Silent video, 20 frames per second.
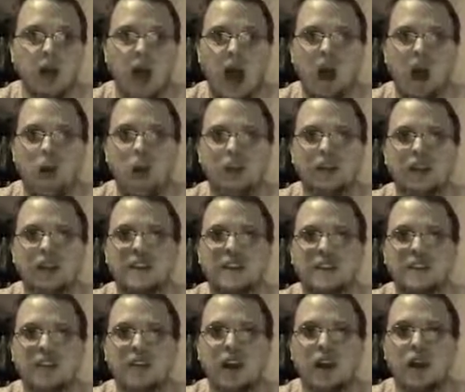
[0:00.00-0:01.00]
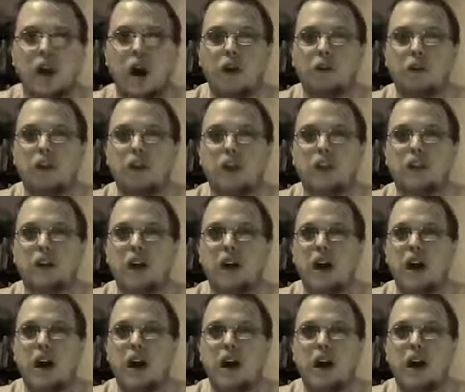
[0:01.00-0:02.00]
And what this set off was
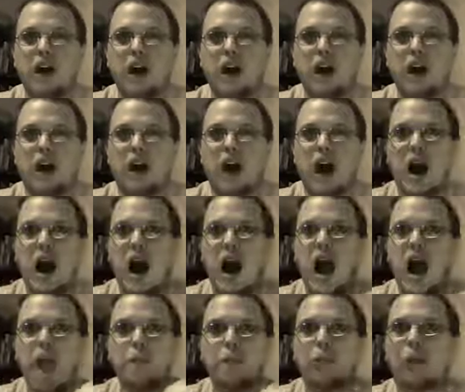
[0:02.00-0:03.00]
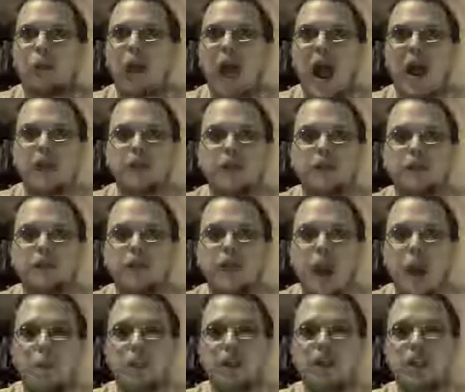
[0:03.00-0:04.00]
a hyperactive
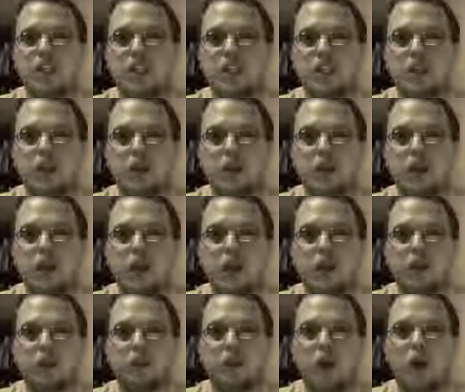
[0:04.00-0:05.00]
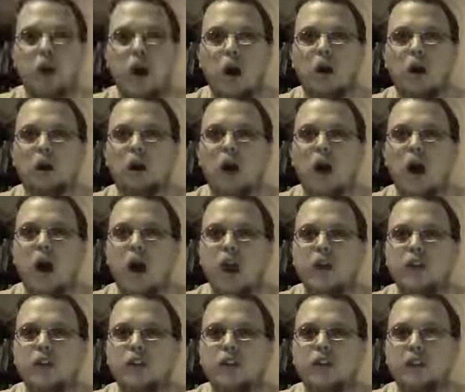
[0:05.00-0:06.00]
competition for wealth,
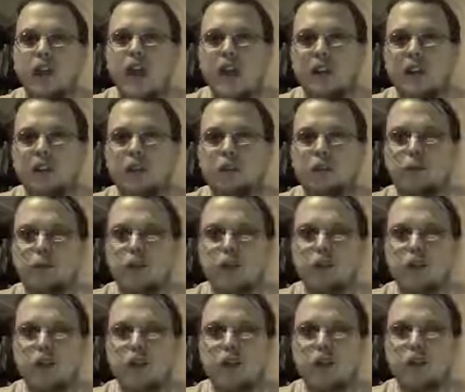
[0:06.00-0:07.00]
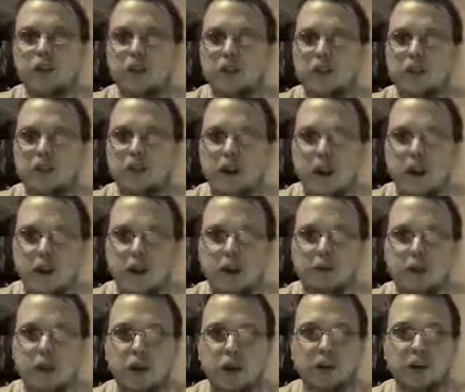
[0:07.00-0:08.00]
honor, status, and privilege within the Roman
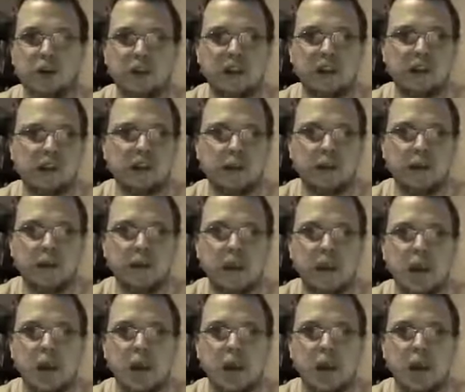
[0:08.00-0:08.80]
imperial system,